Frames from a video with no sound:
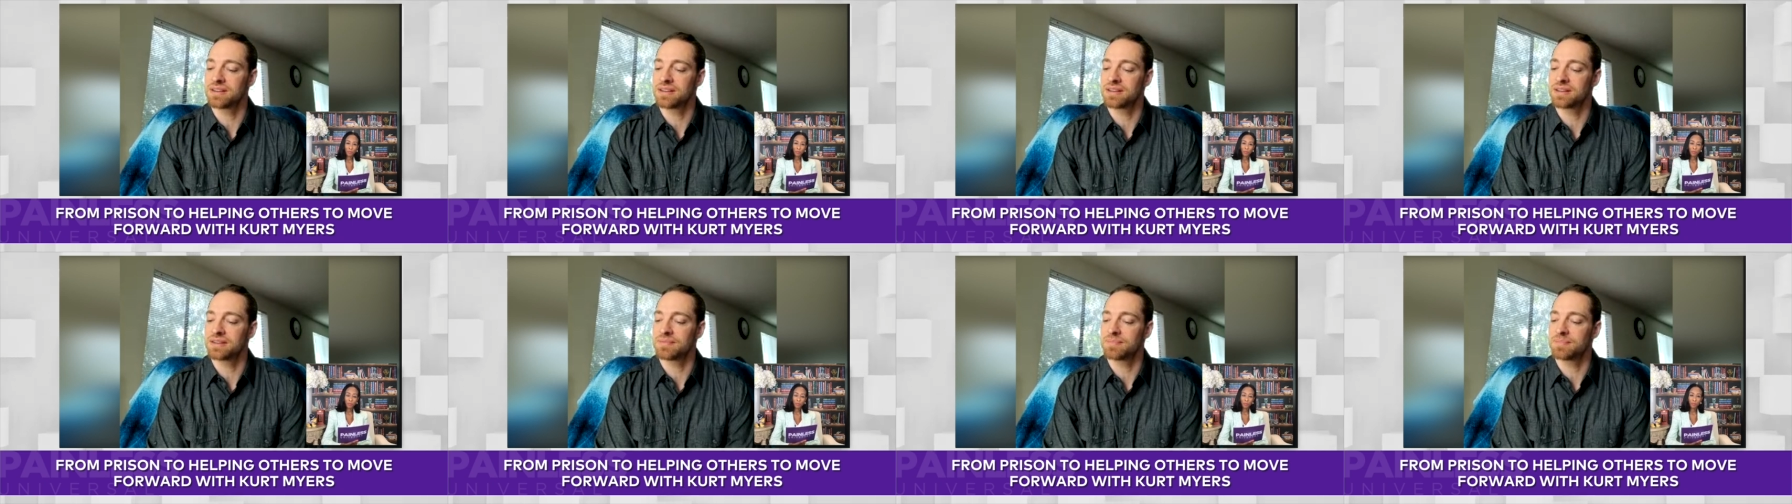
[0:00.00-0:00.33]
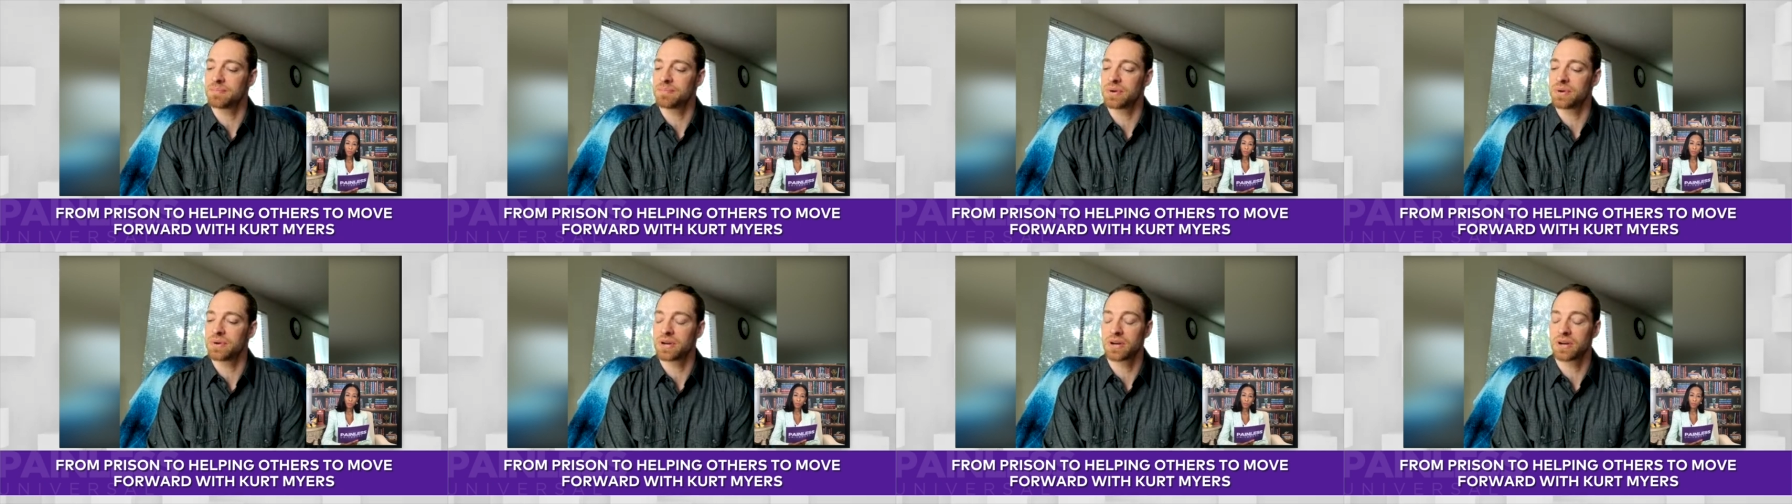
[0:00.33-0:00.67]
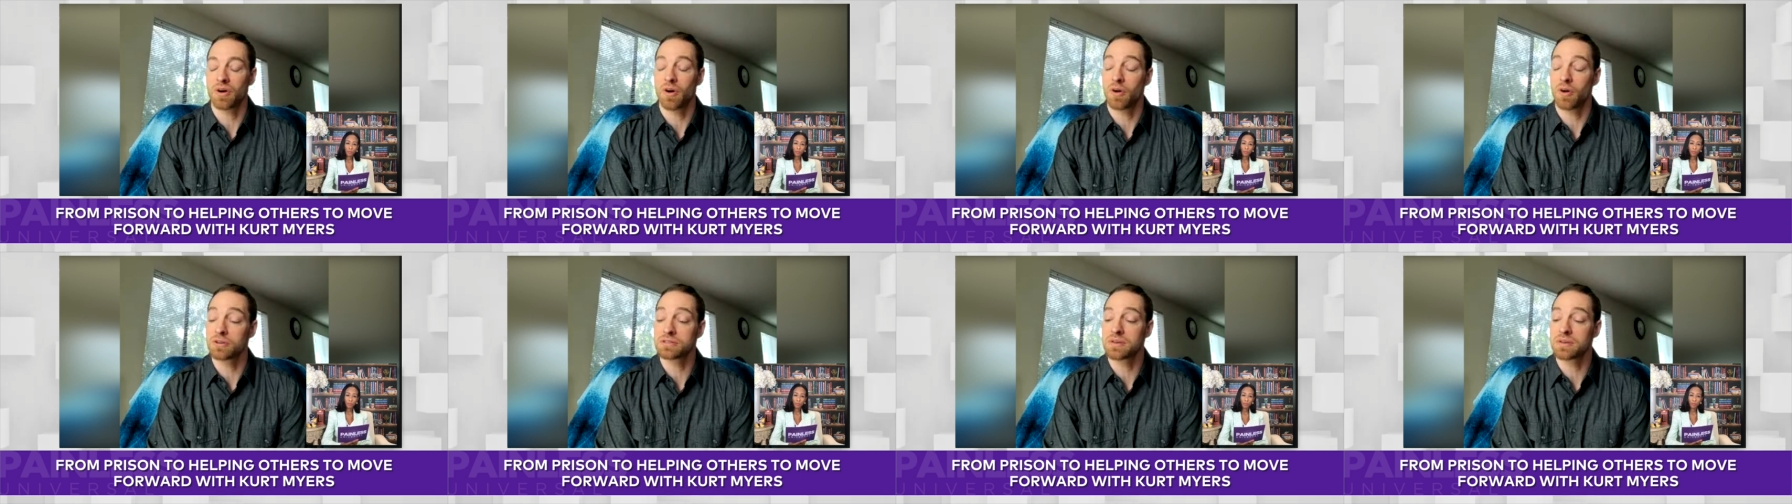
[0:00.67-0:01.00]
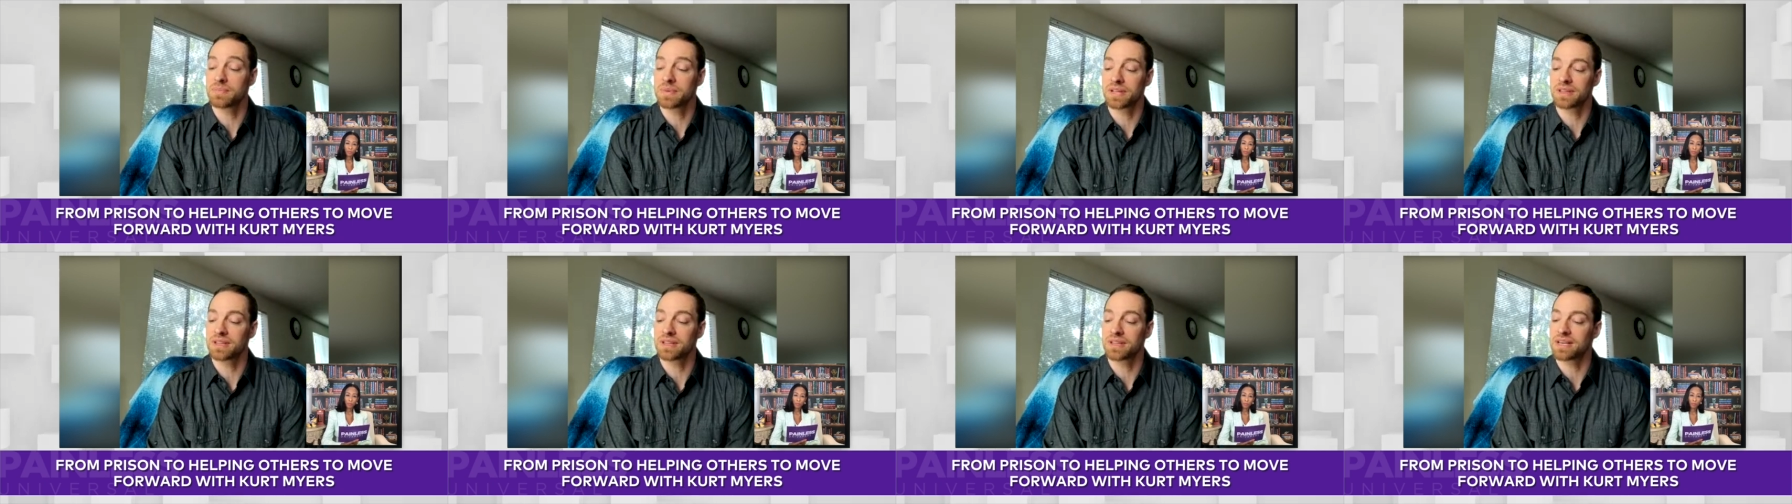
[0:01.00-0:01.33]
and but
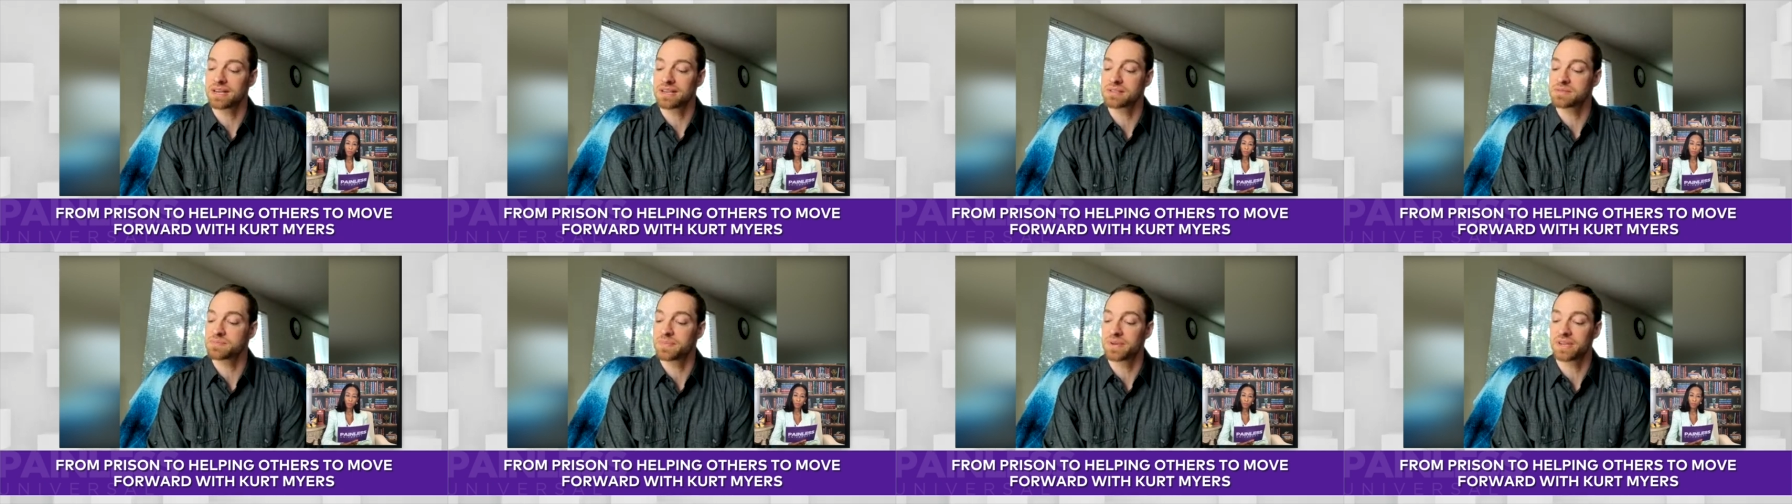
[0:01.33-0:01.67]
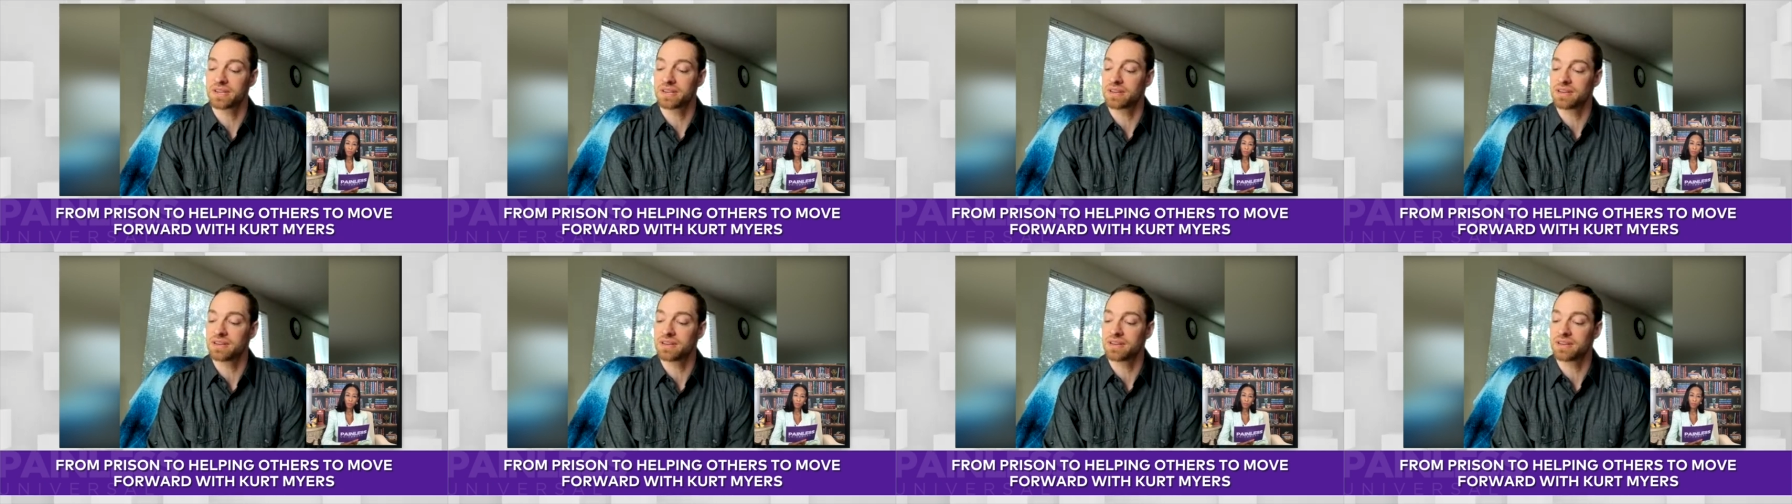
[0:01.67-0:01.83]
ultimately it has been